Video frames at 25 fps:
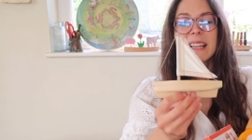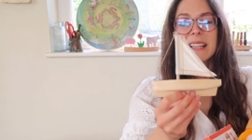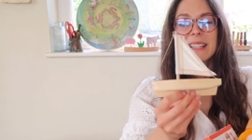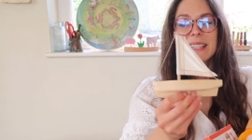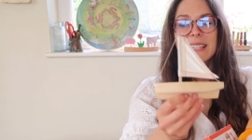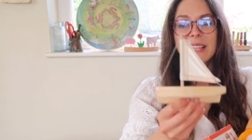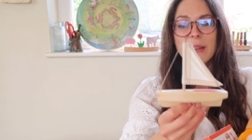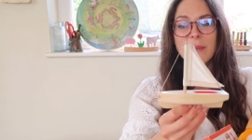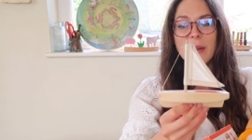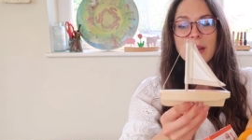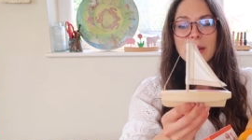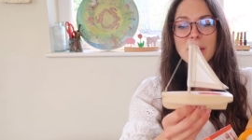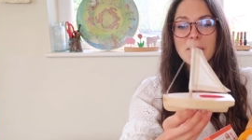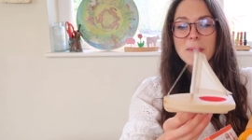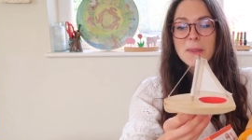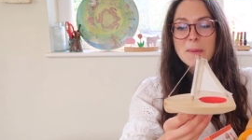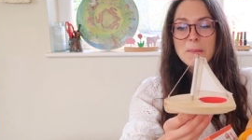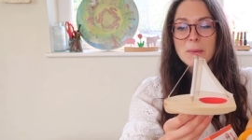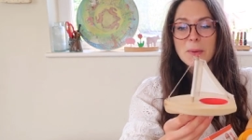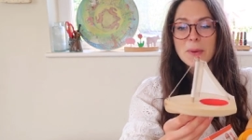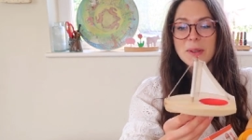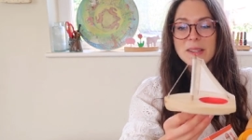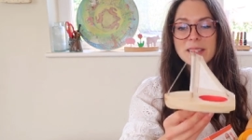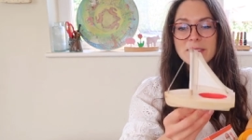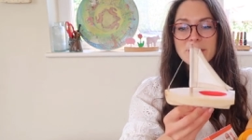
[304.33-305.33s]
So I got the
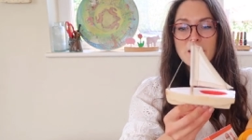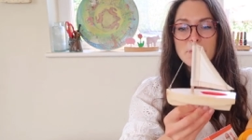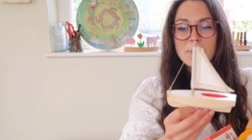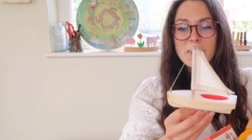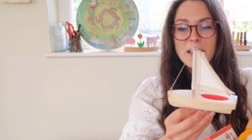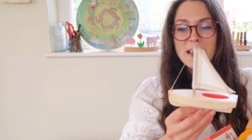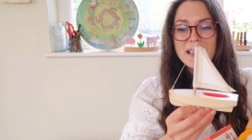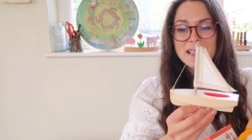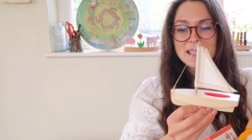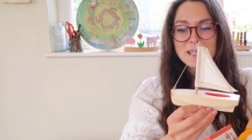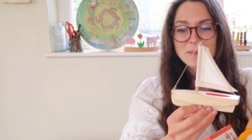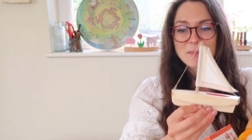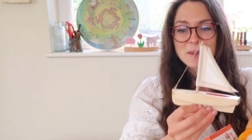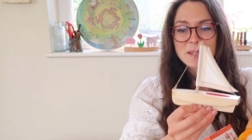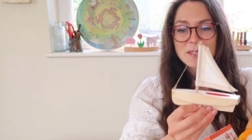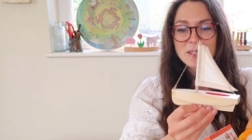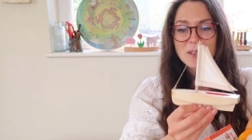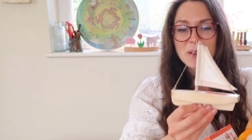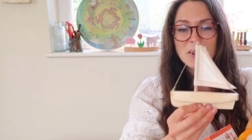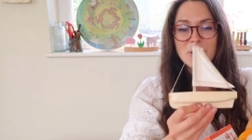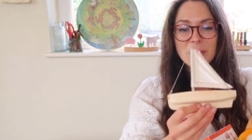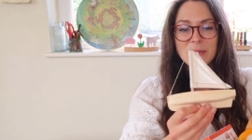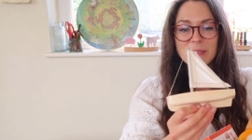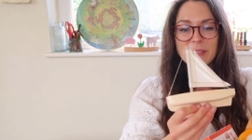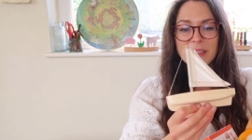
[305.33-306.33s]
boys a
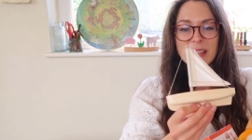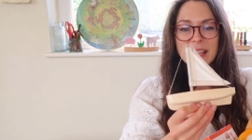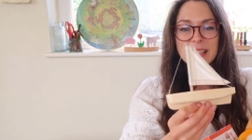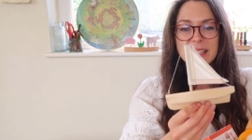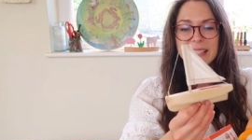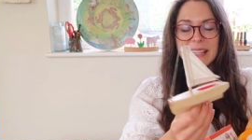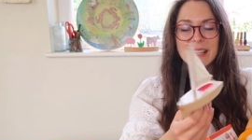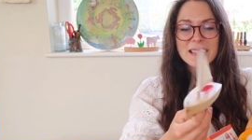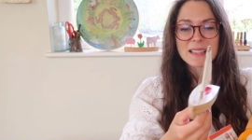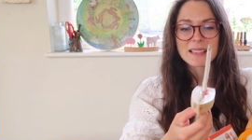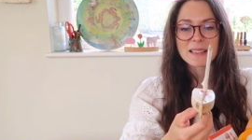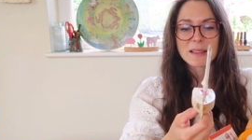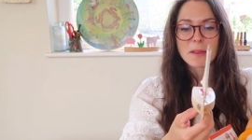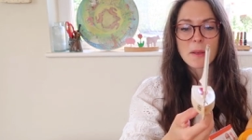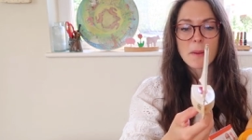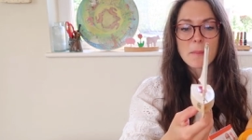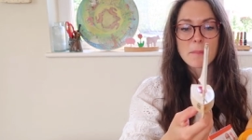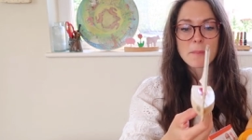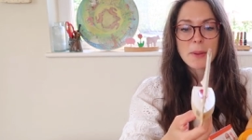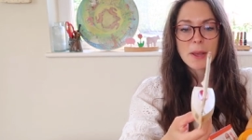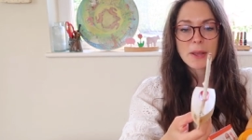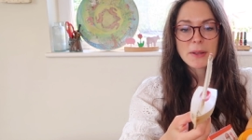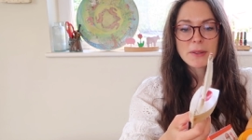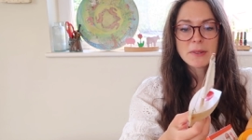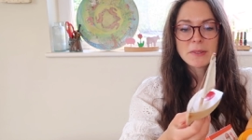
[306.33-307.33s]
replacement of this little
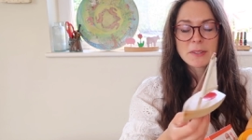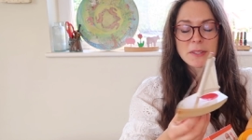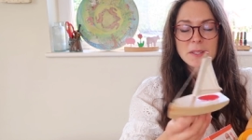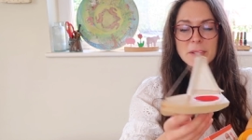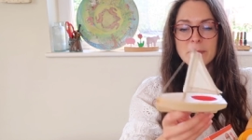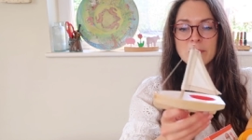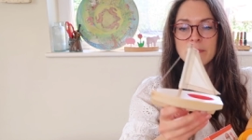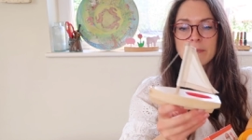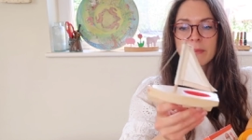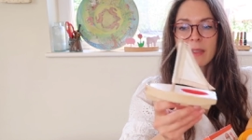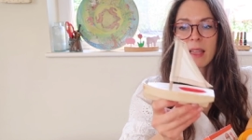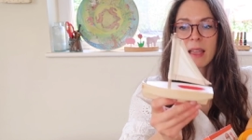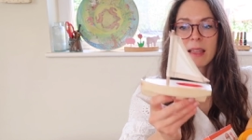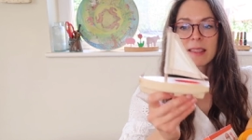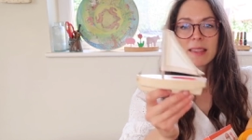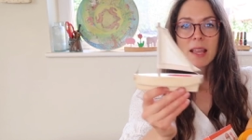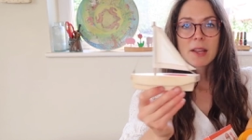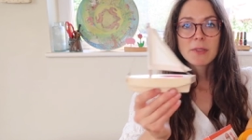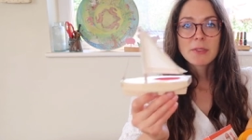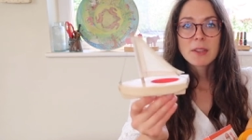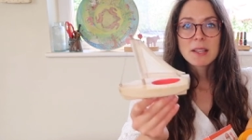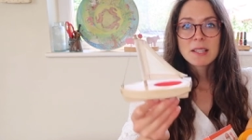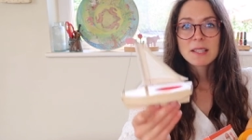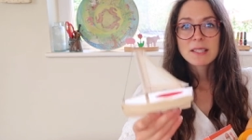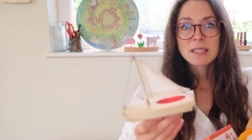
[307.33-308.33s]
boat.
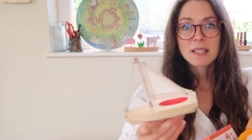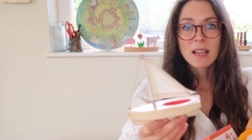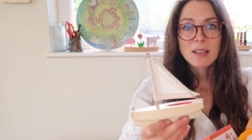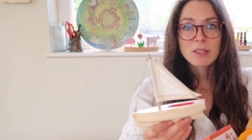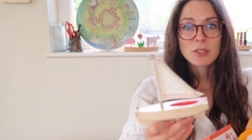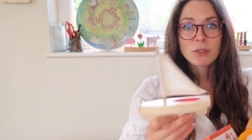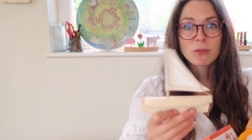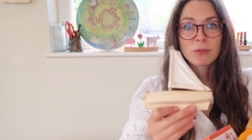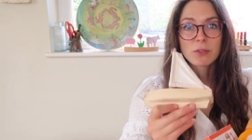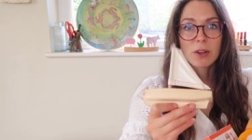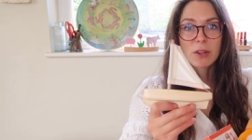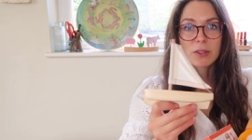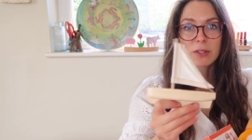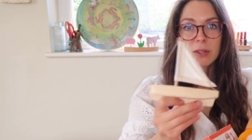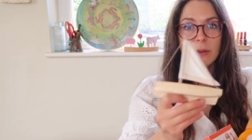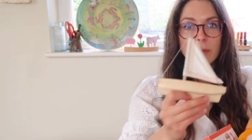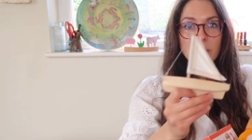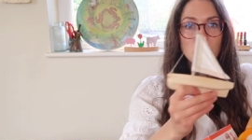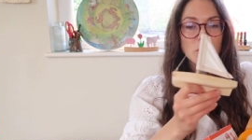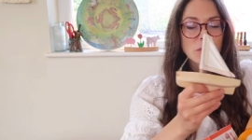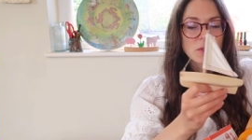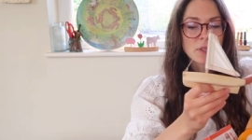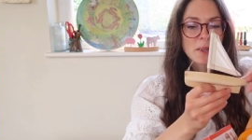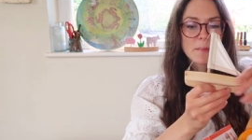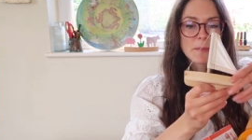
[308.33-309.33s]
Now this does float
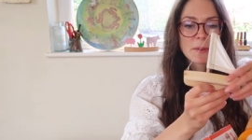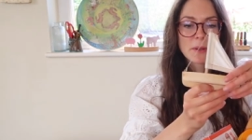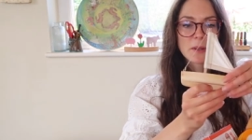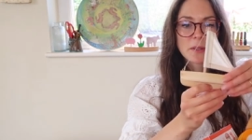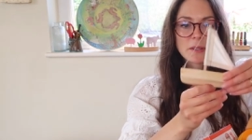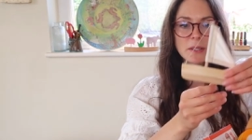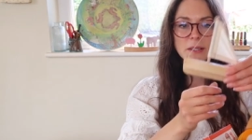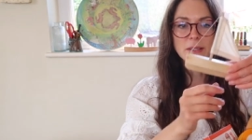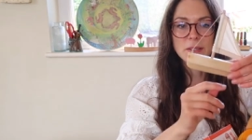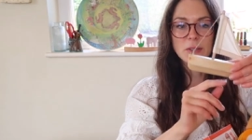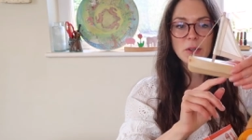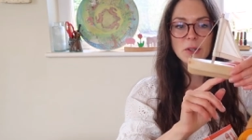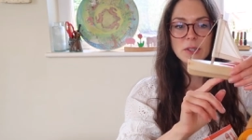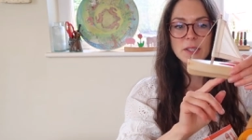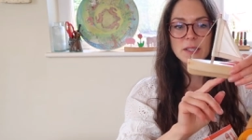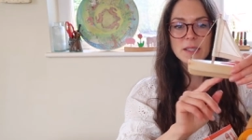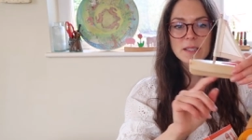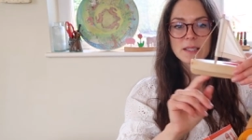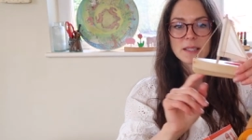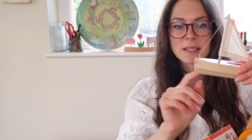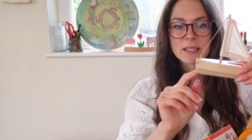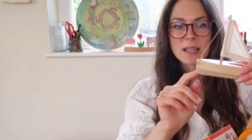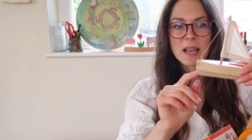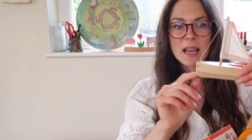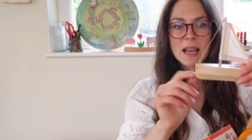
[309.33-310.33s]
on water because it's got a
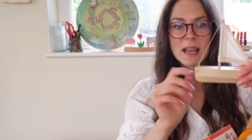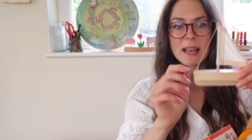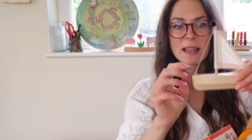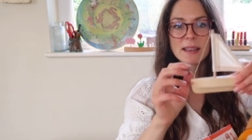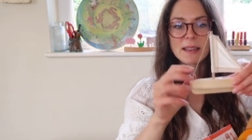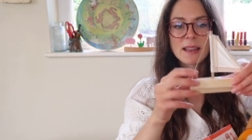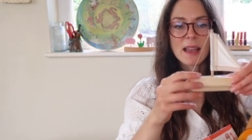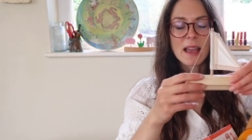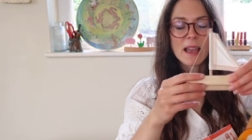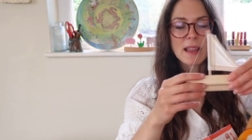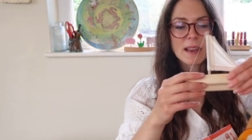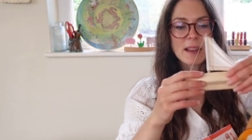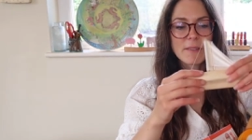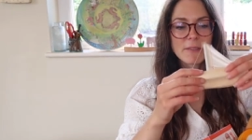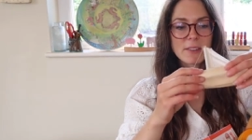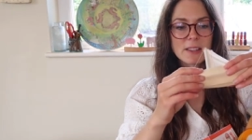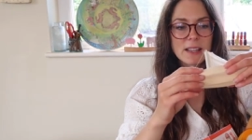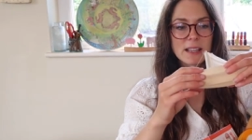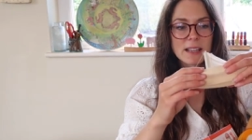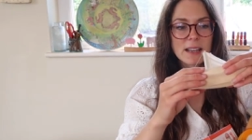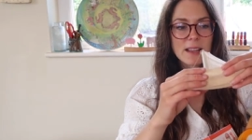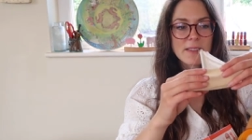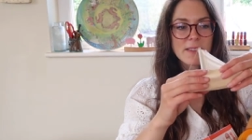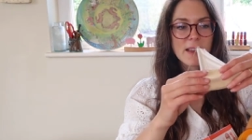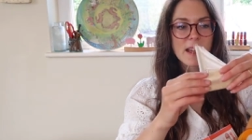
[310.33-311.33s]
stern and
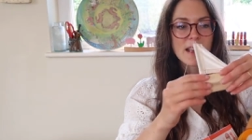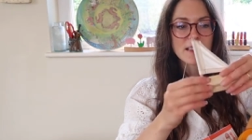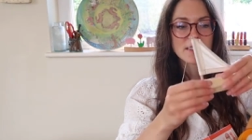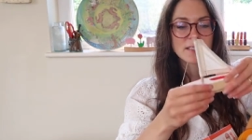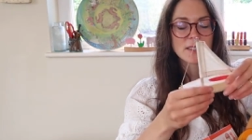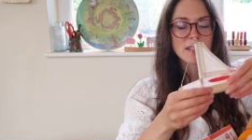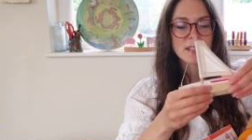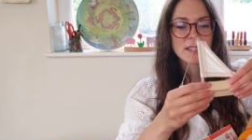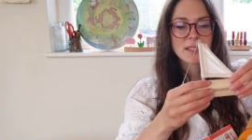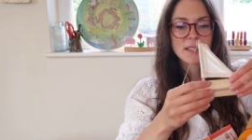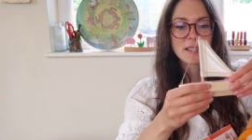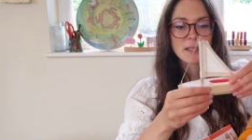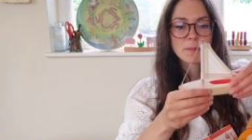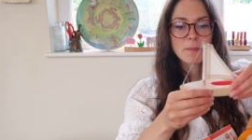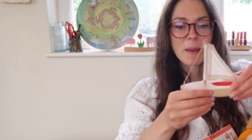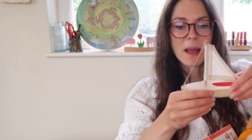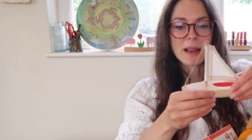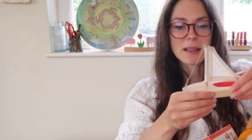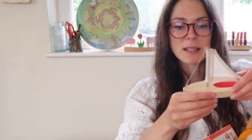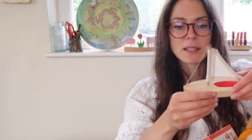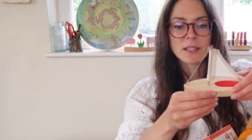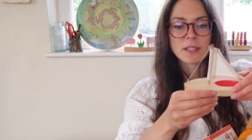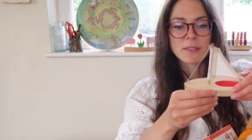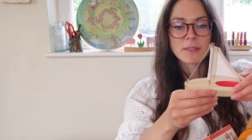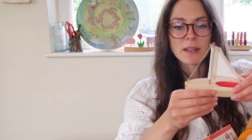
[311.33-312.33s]
everything like that, so it does
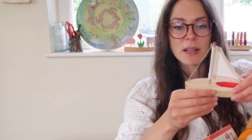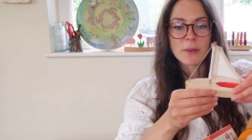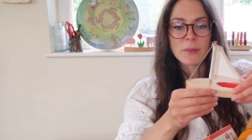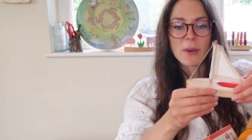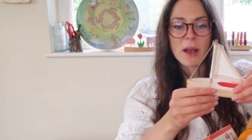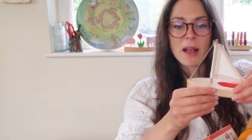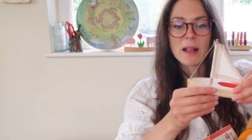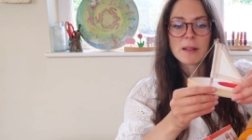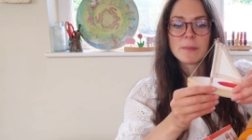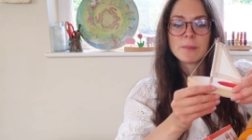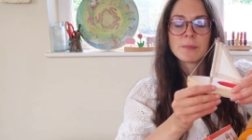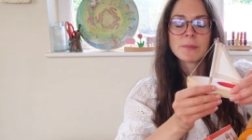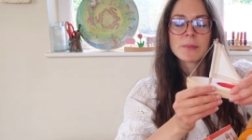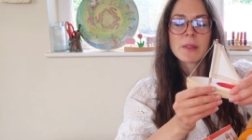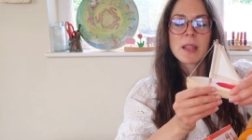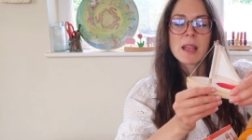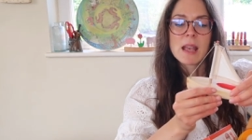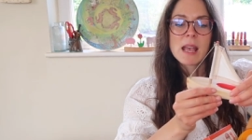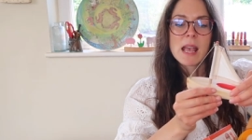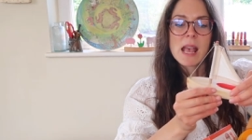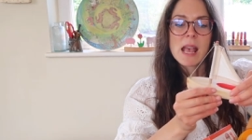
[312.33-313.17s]
balance really well.